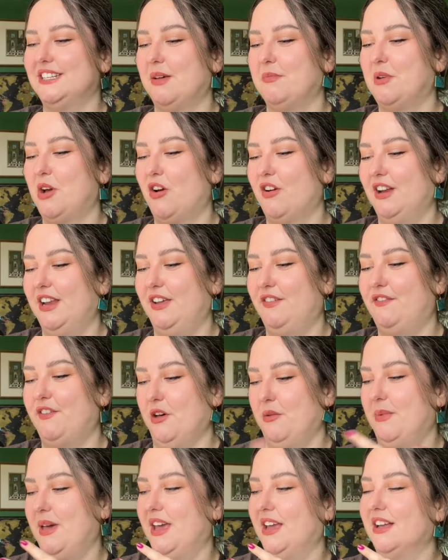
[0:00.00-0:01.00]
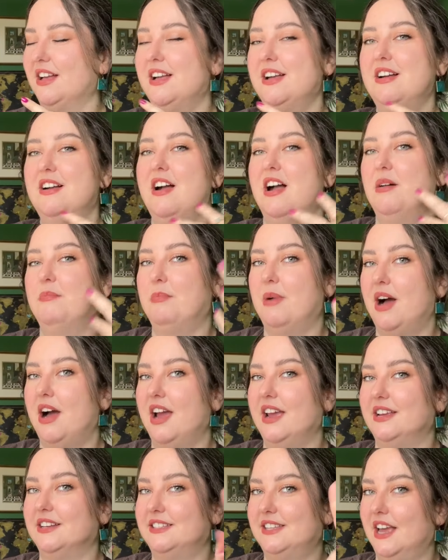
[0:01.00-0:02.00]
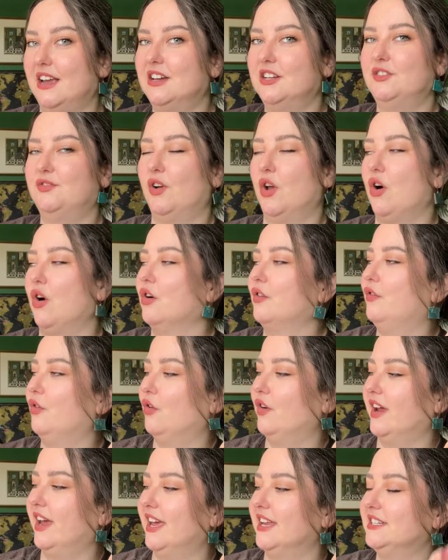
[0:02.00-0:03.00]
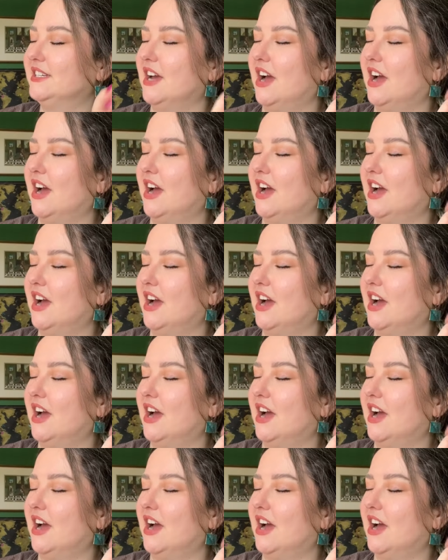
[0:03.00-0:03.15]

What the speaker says: I'm currently filming my second vlog for it.